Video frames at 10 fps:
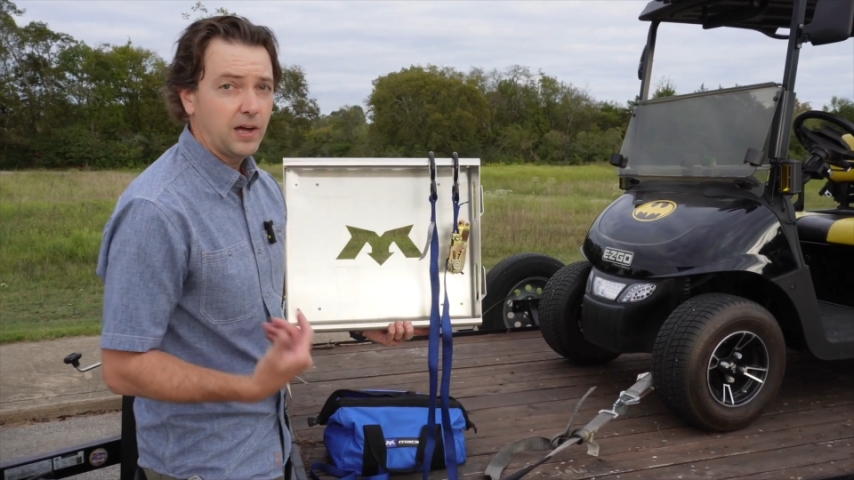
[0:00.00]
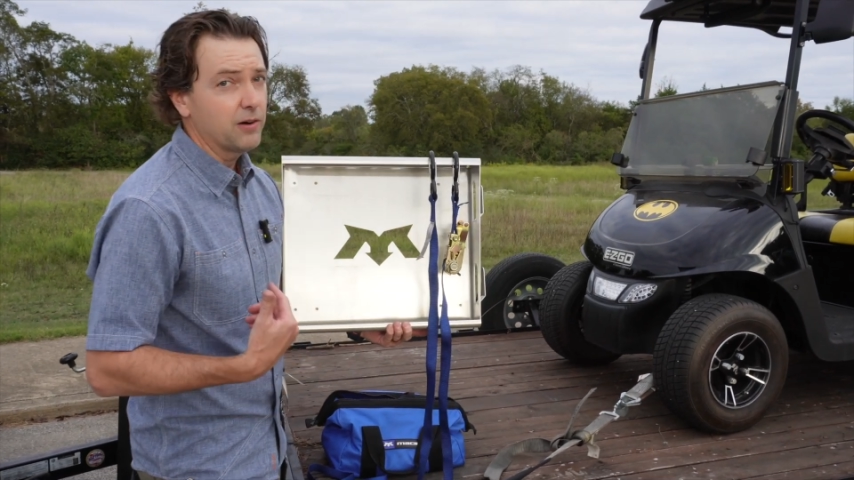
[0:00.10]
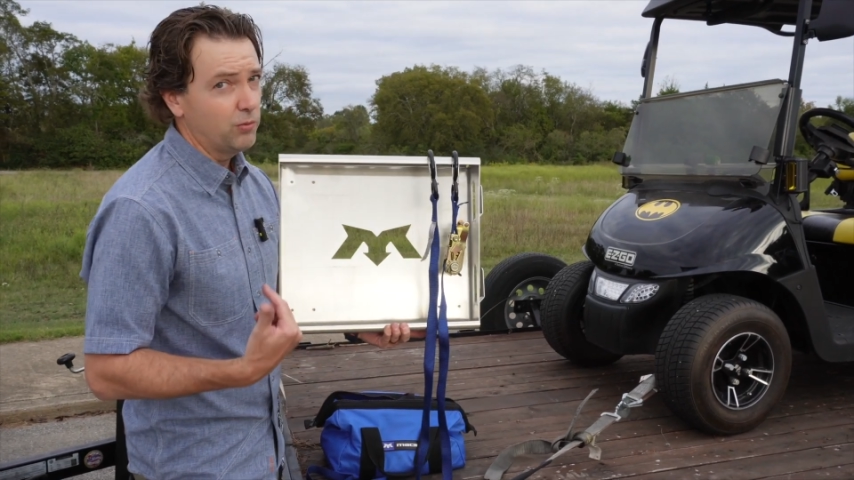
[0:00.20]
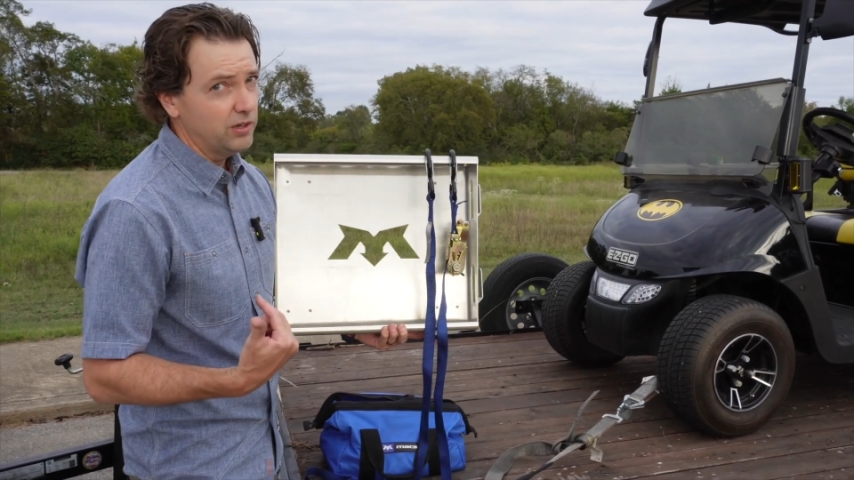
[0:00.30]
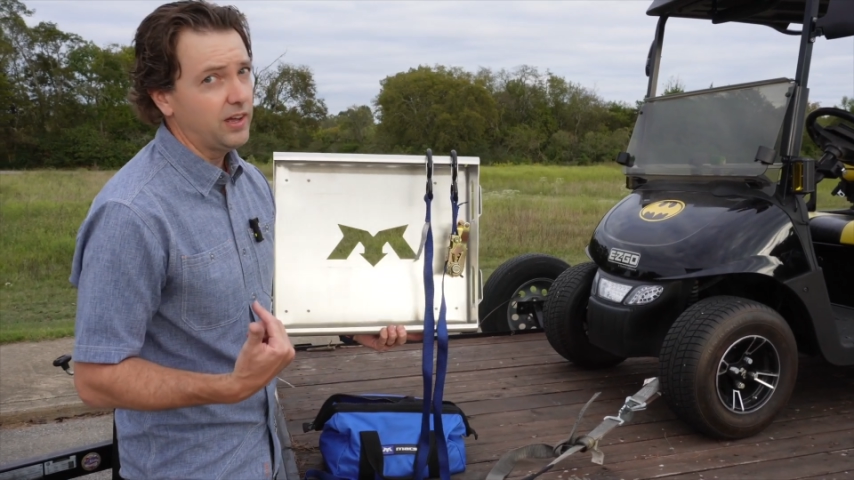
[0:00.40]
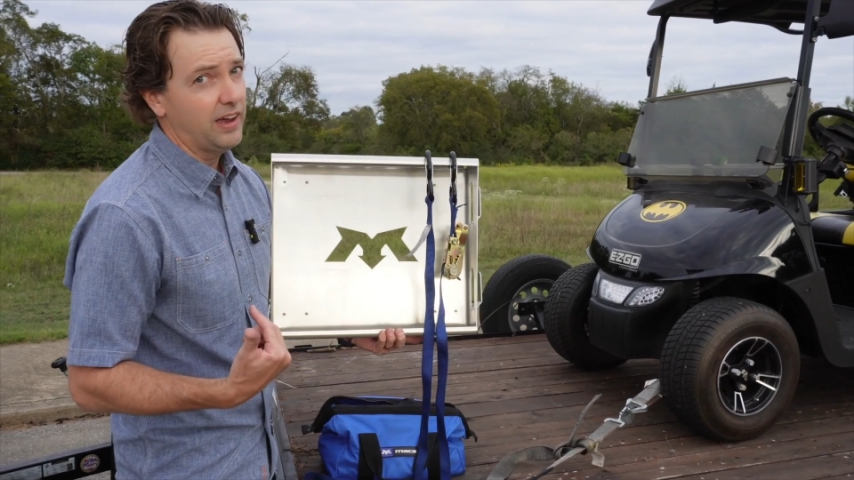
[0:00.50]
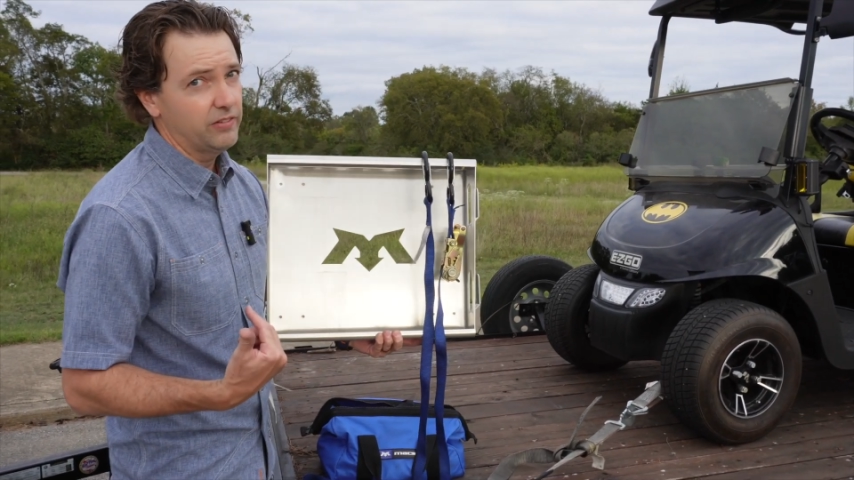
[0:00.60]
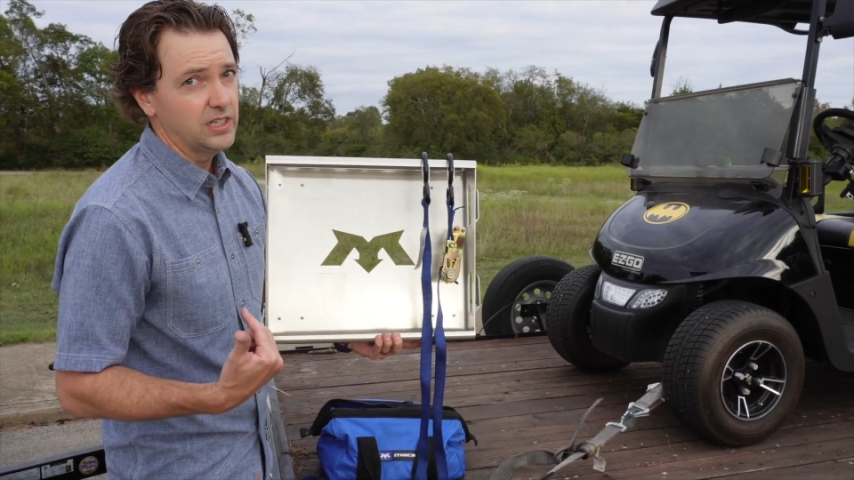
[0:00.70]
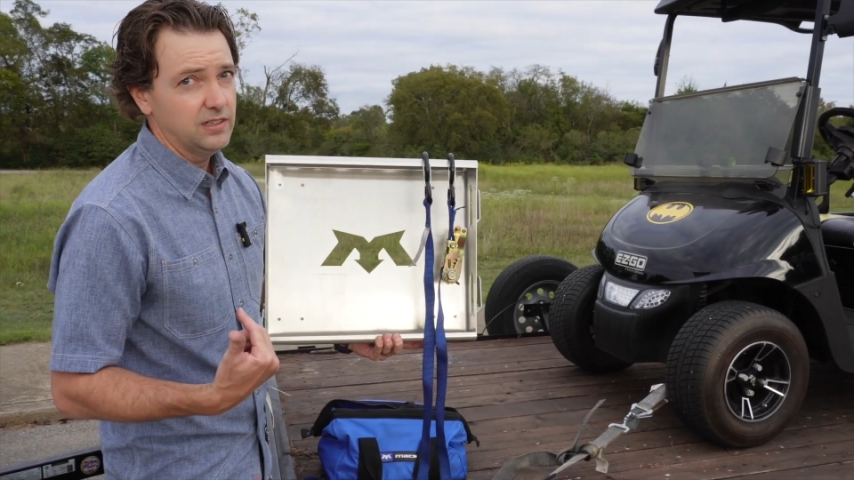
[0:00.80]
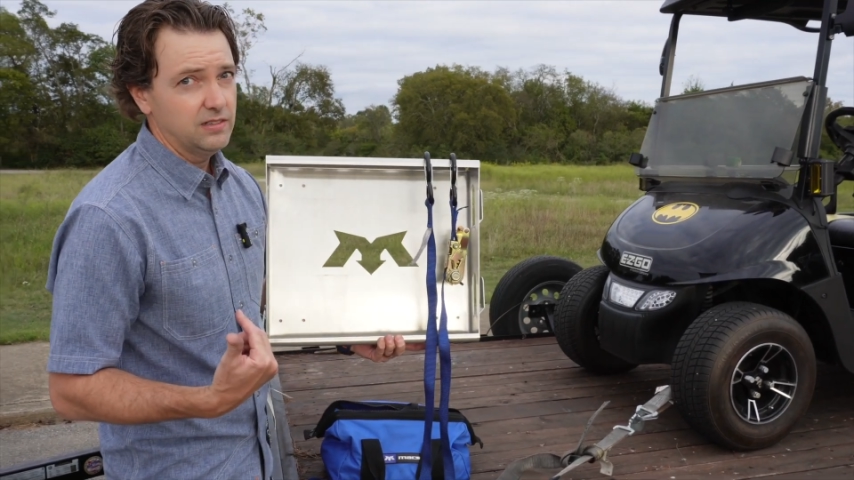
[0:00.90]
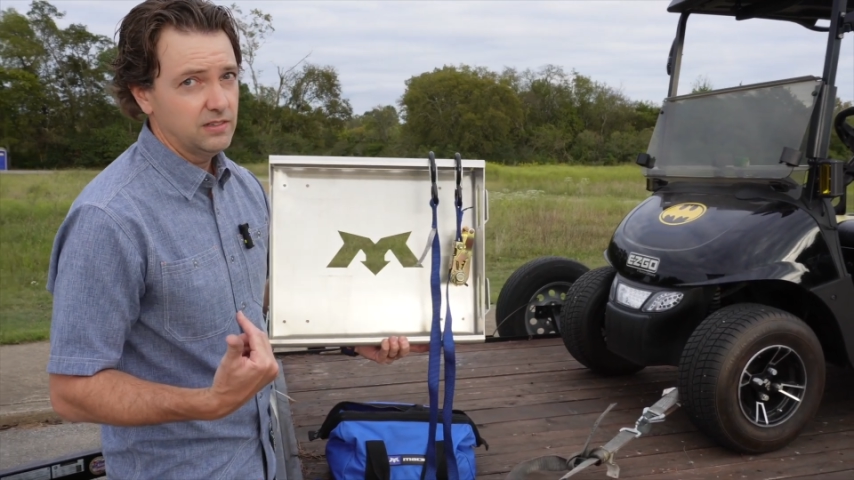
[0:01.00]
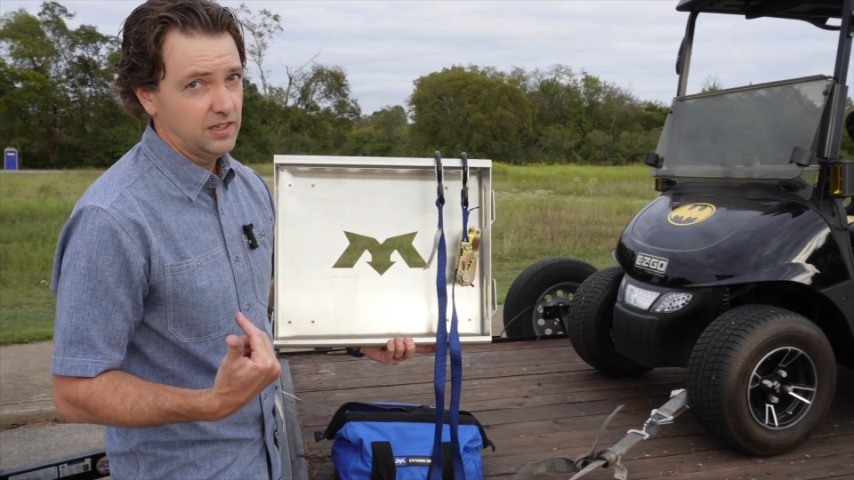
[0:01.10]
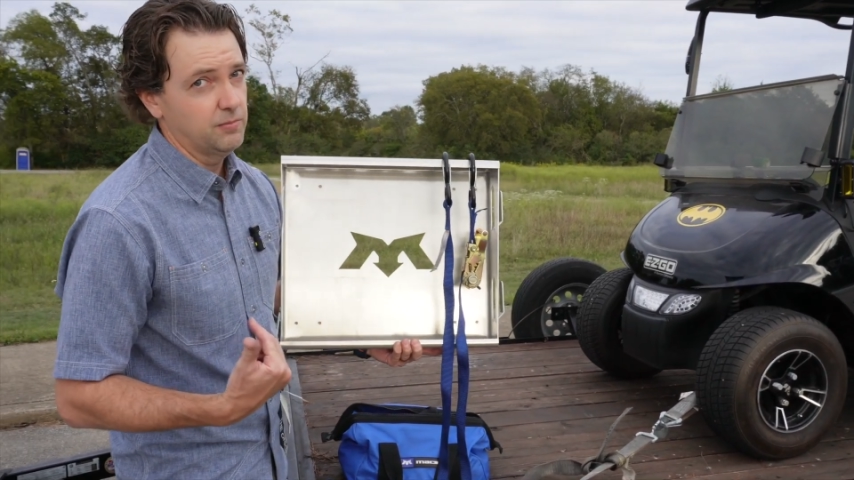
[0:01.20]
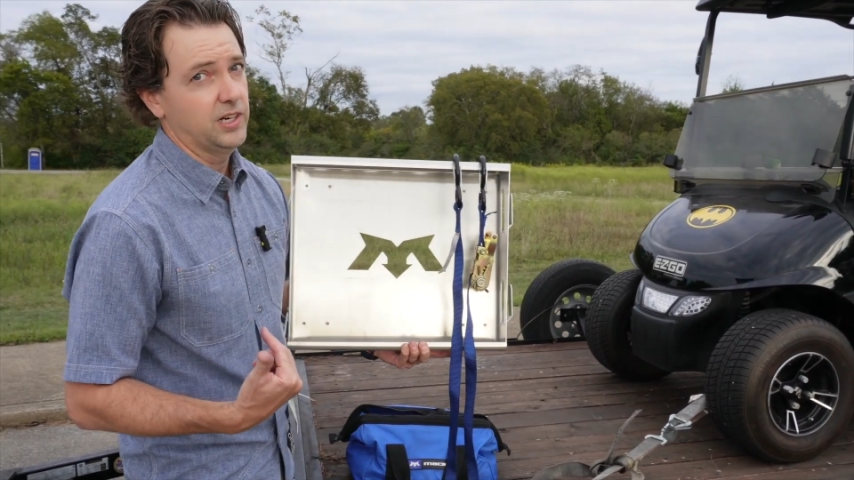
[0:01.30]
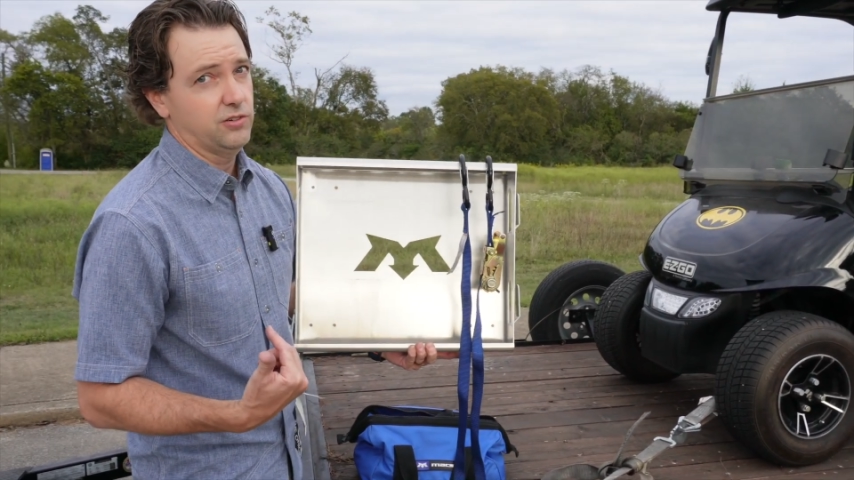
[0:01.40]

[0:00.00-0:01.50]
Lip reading: I will have it in my